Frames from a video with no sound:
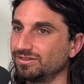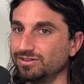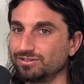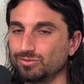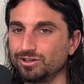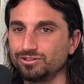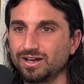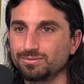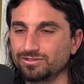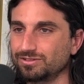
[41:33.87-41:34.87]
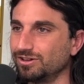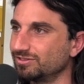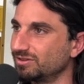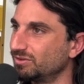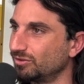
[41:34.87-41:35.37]
This one chapter is
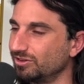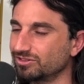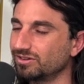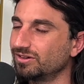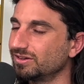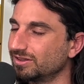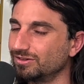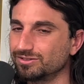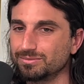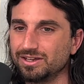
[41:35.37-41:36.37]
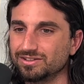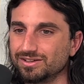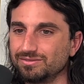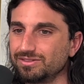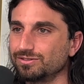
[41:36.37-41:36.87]
closing with Oyster, and it was
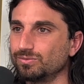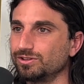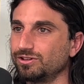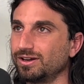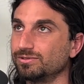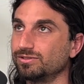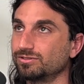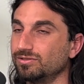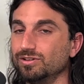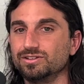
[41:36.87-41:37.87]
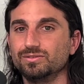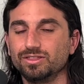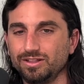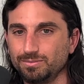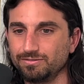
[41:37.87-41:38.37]
amazing. This one chapter is closing
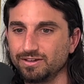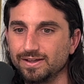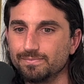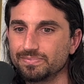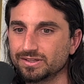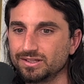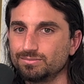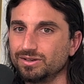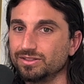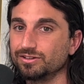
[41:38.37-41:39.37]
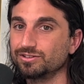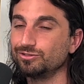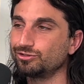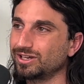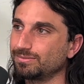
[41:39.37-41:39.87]
with Leap of Fate, but there's a
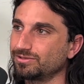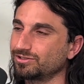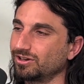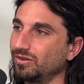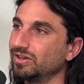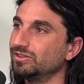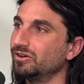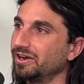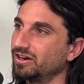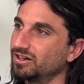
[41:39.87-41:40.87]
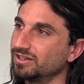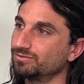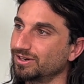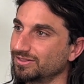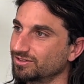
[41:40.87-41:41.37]
new chapter starting, a new era
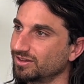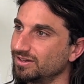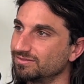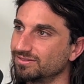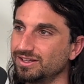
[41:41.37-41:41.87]
in Randy's life.